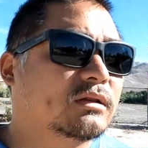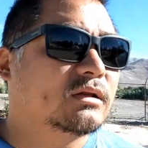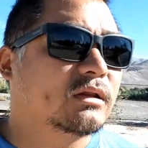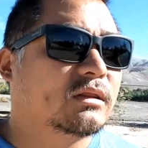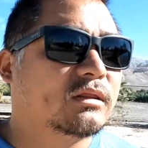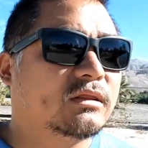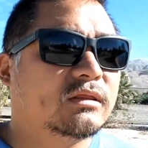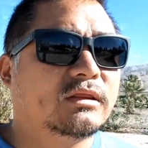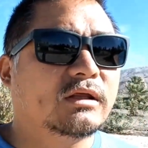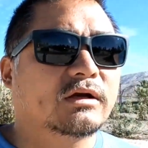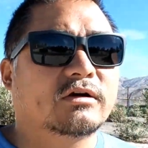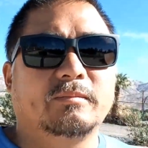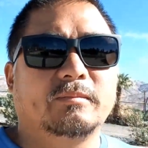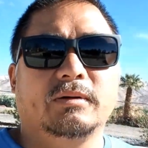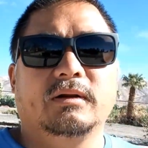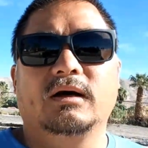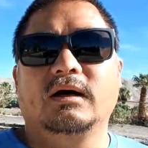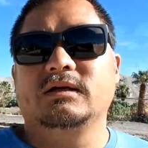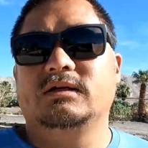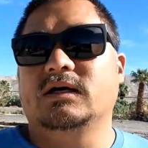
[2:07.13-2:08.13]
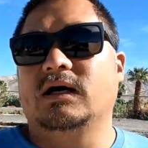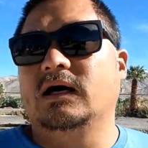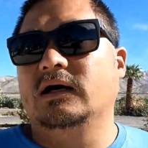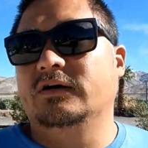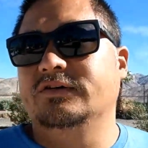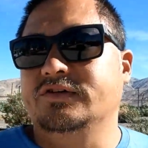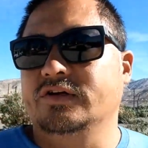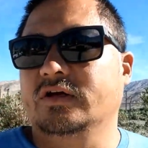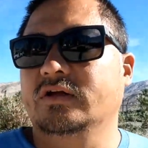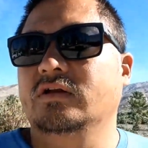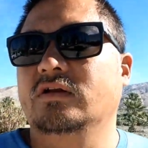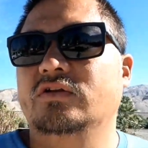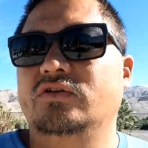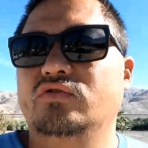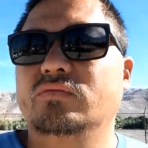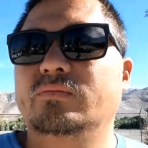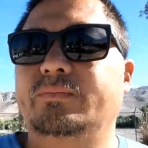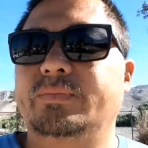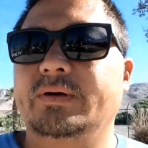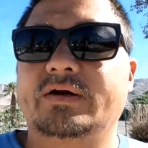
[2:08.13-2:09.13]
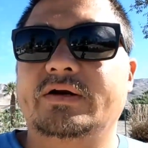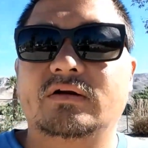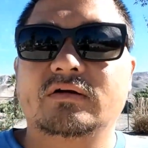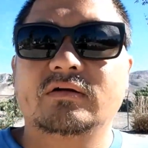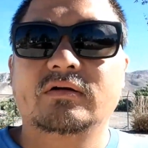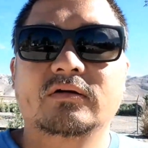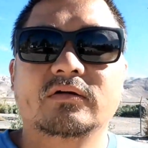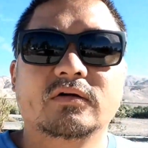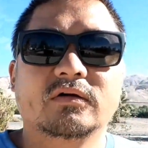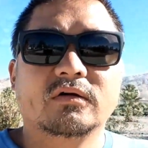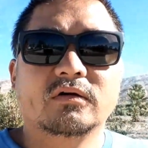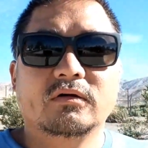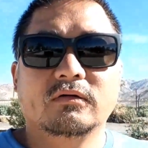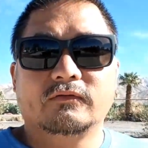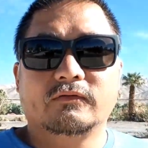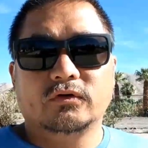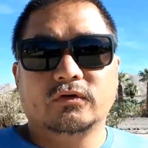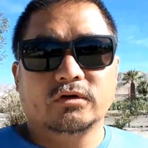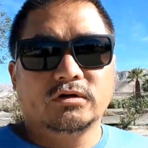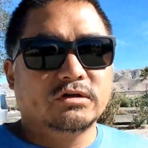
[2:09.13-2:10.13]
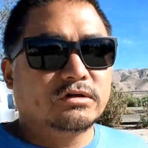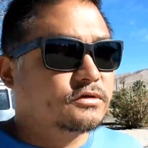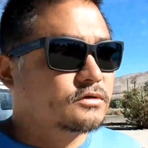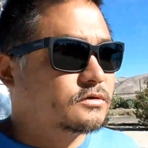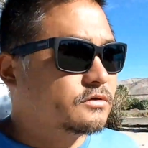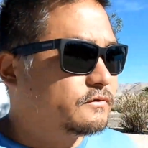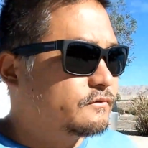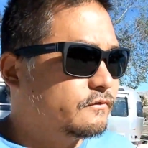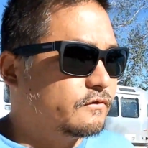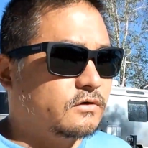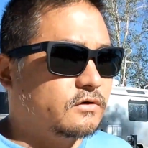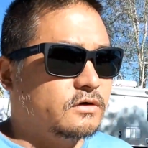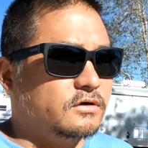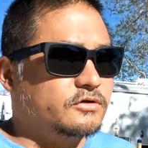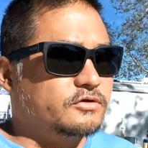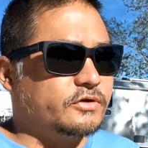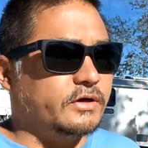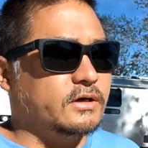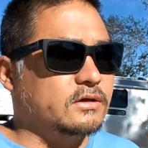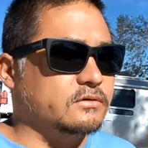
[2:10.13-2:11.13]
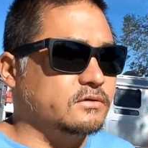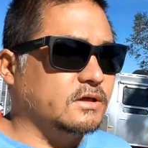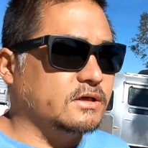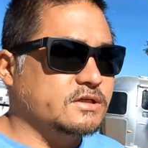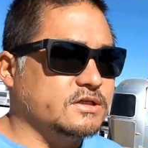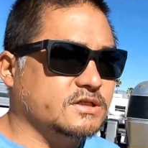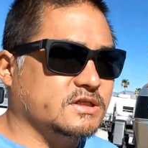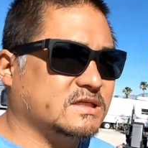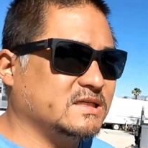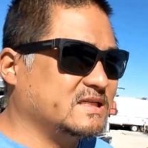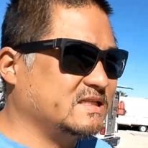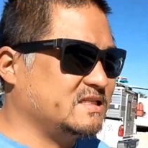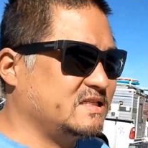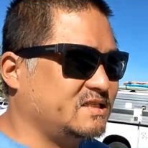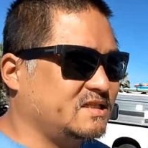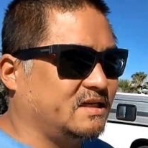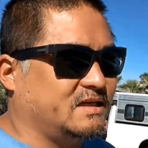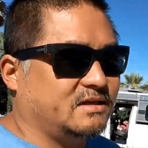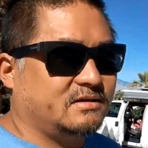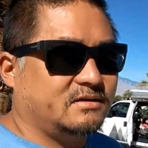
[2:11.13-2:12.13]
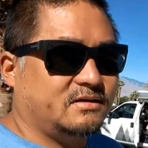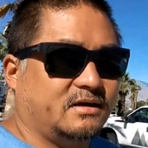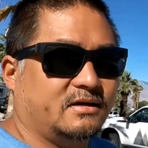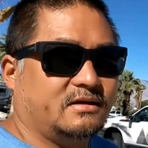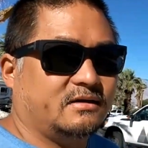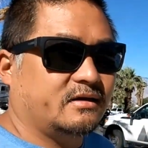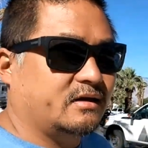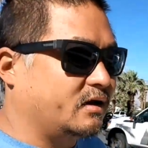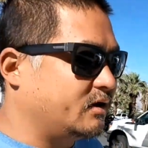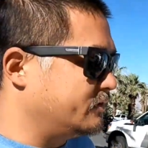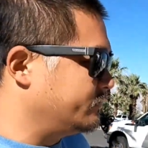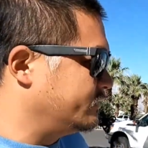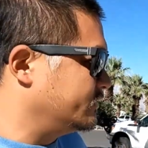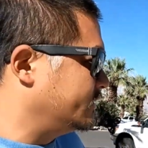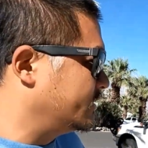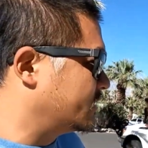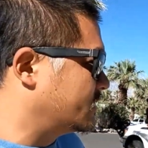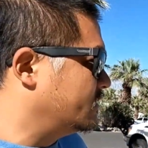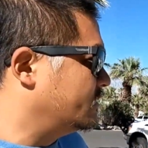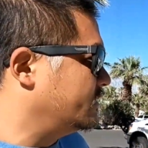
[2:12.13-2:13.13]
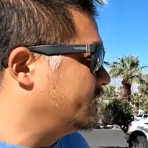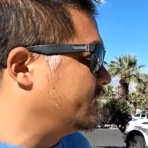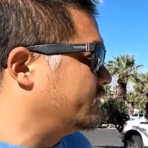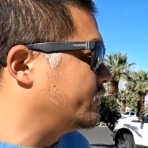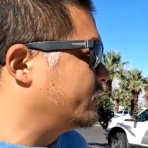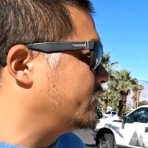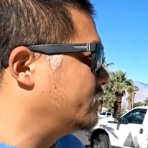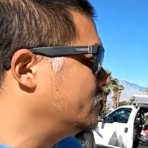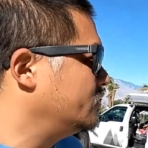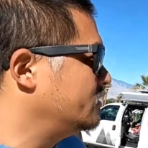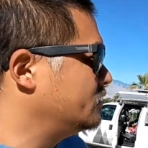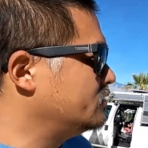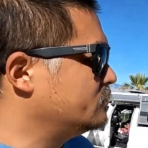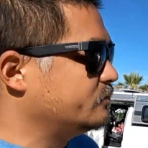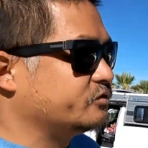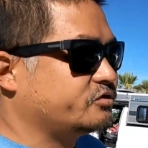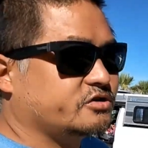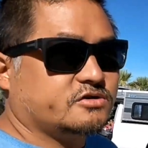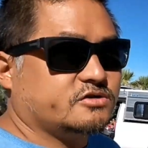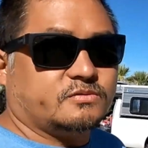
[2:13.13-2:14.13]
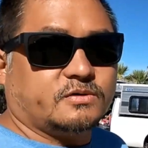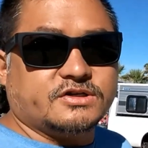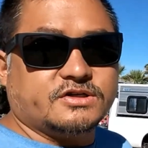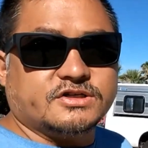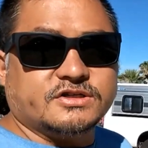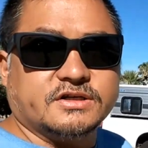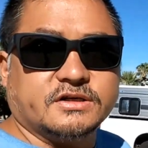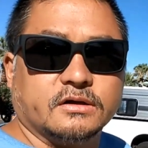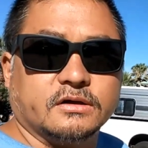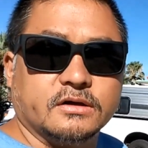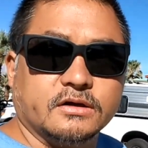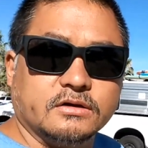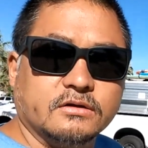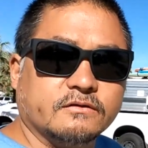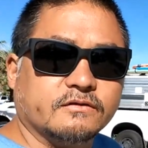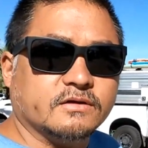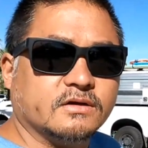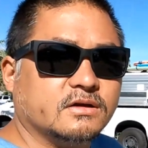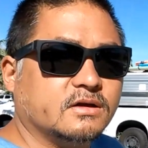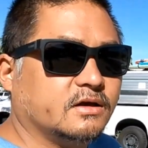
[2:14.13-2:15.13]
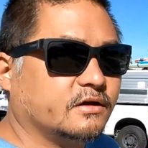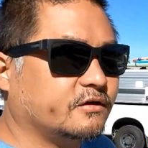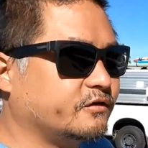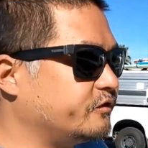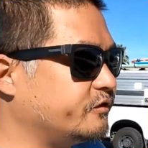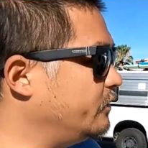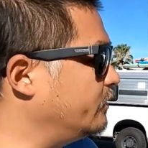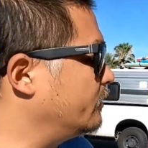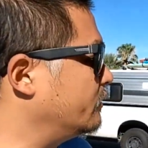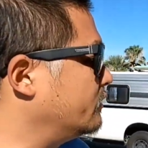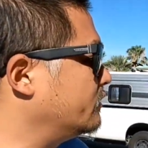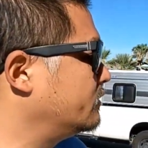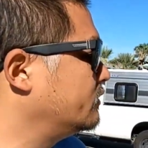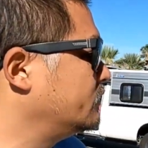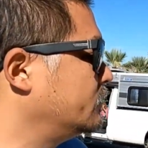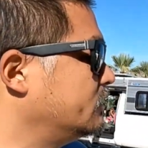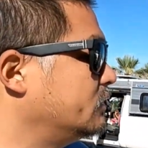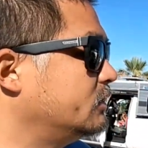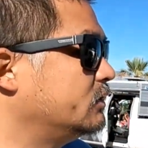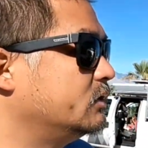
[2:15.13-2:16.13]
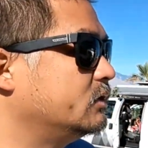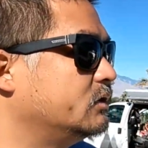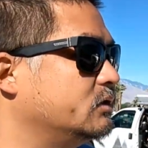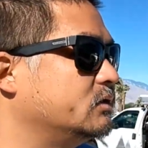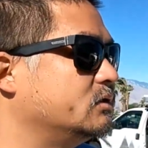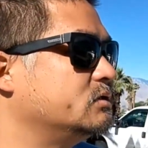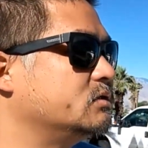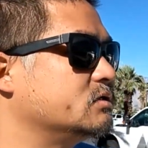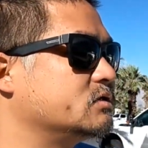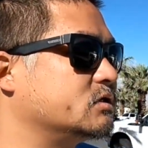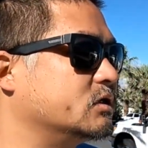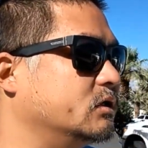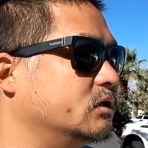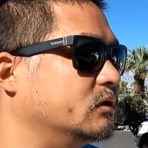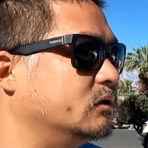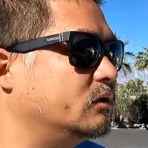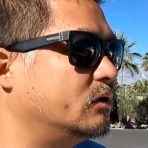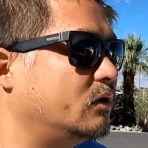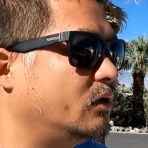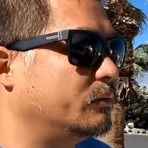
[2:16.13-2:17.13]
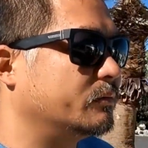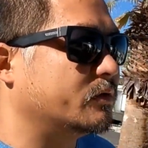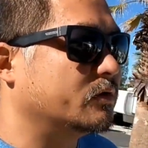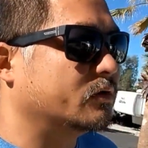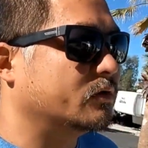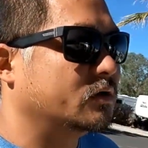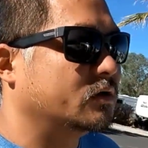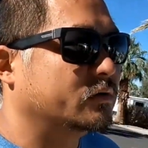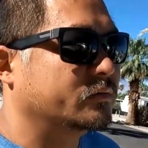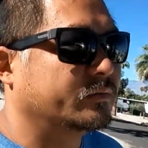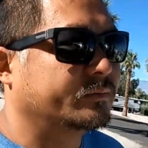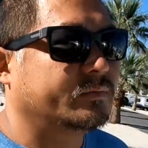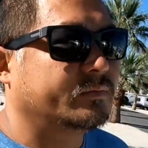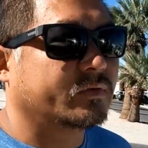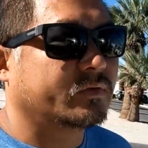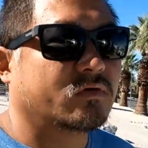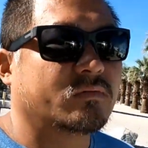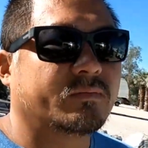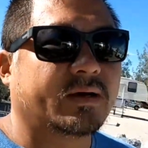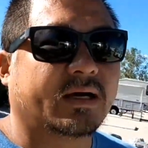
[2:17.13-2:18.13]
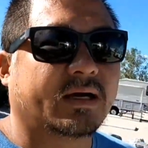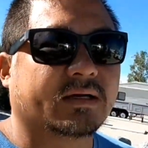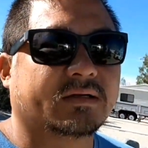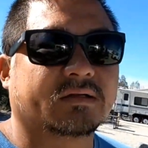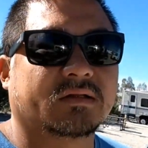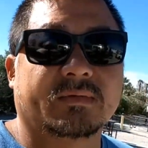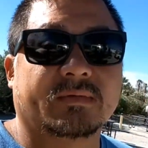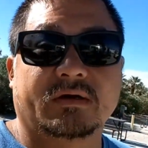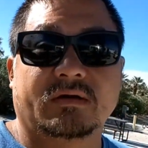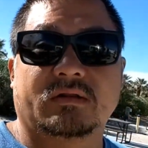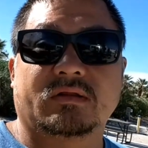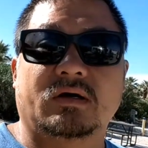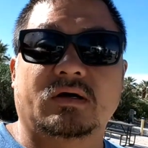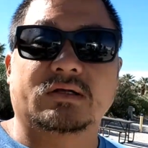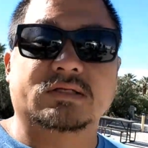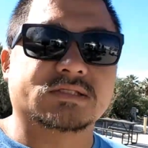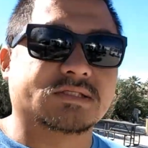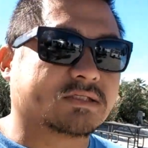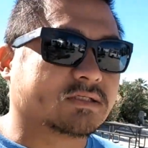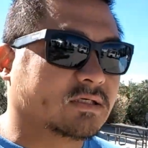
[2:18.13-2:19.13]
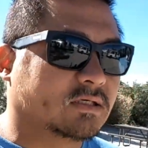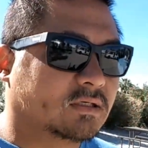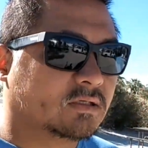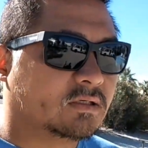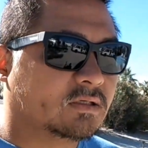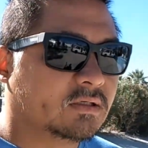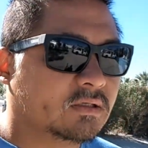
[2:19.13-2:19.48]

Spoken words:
the thicker ply tires are gonna do better for a trailer that's just gonna sit and not really go anywhere, which is what she's gonna do for the next year. So I'm going back to the Marathons